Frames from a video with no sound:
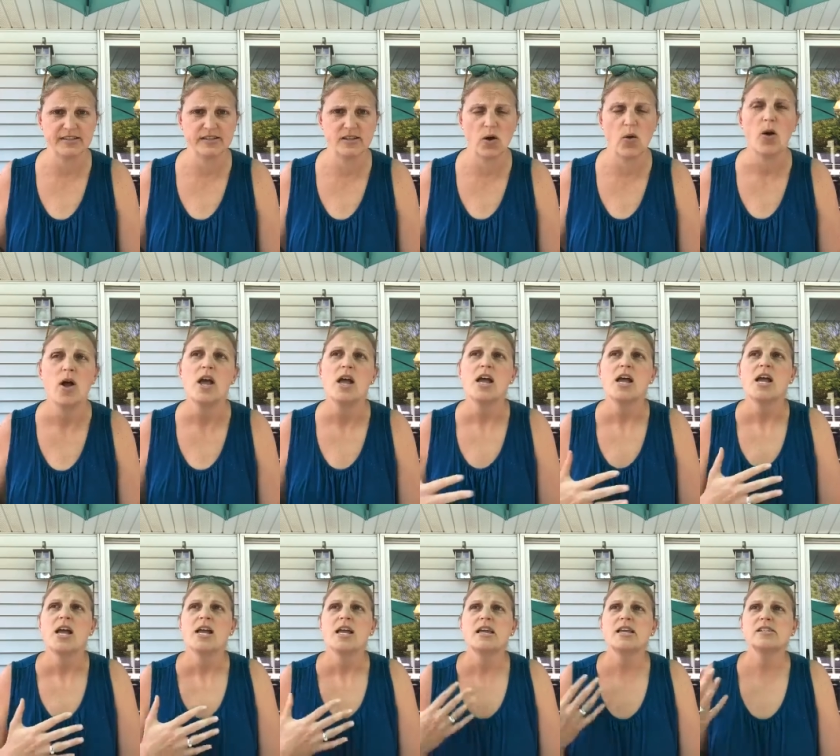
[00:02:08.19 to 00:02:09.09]
So
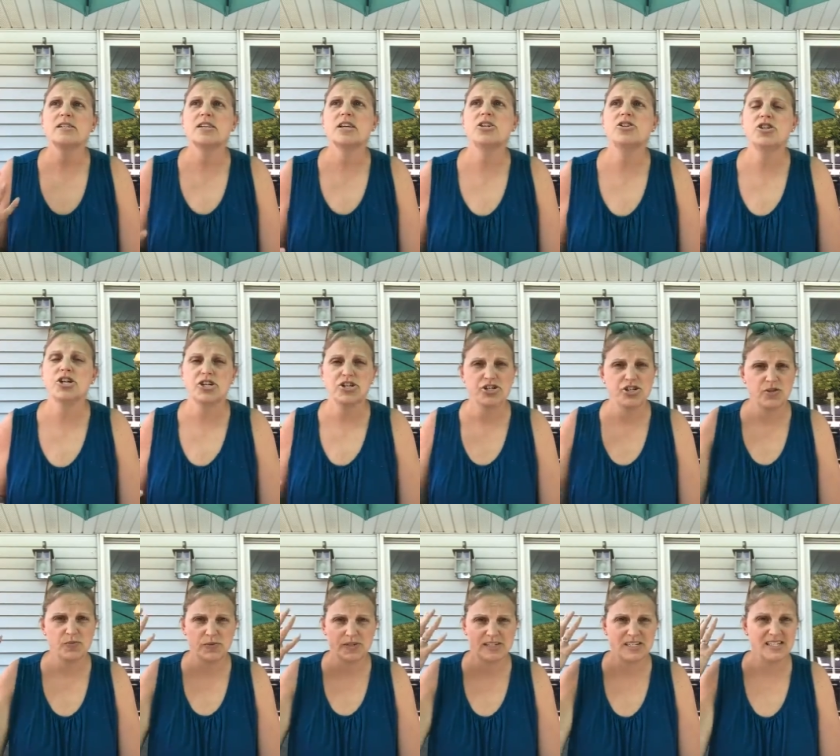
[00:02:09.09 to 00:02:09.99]
his
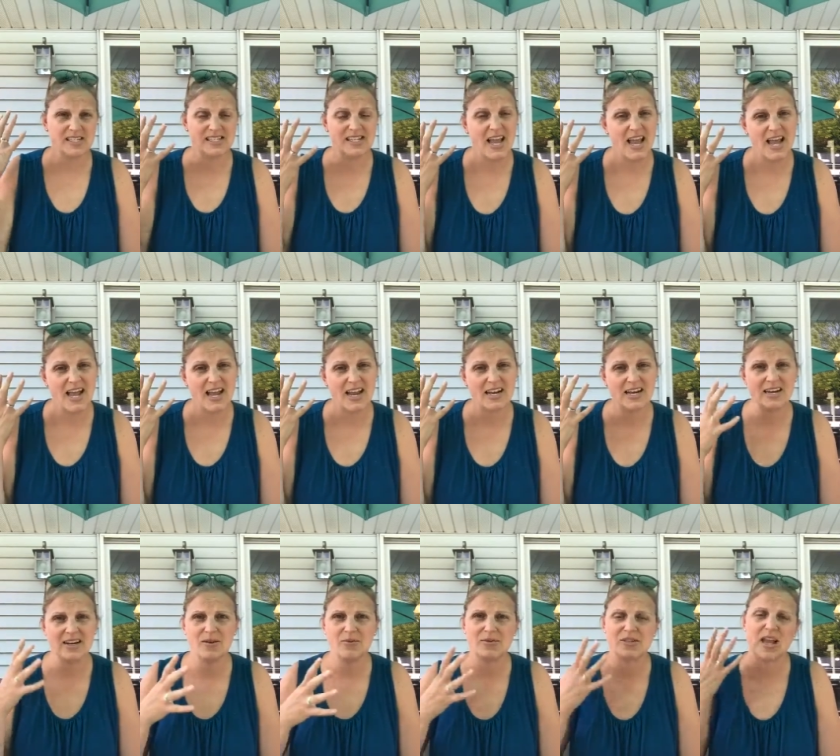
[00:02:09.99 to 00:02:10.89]
congestion was in his head
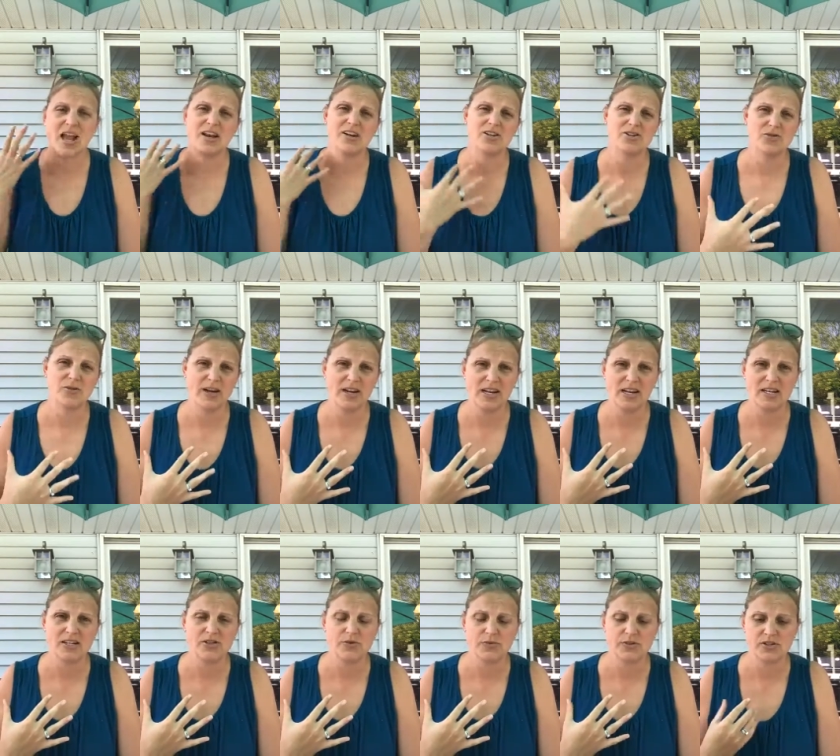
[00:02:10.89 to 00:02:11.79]
and it was kind of draining
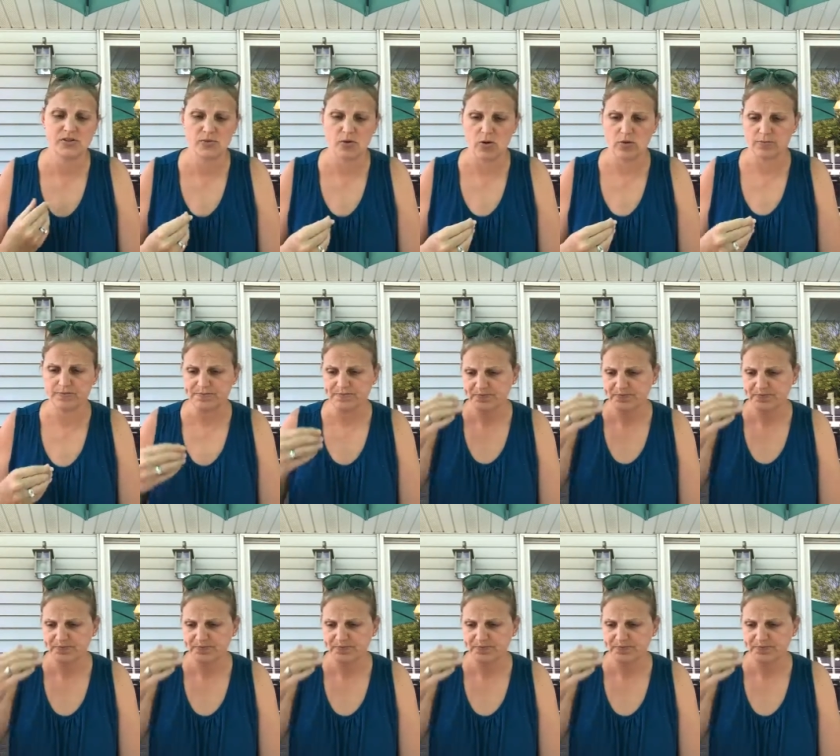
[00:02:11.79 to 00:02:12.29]
into his throat.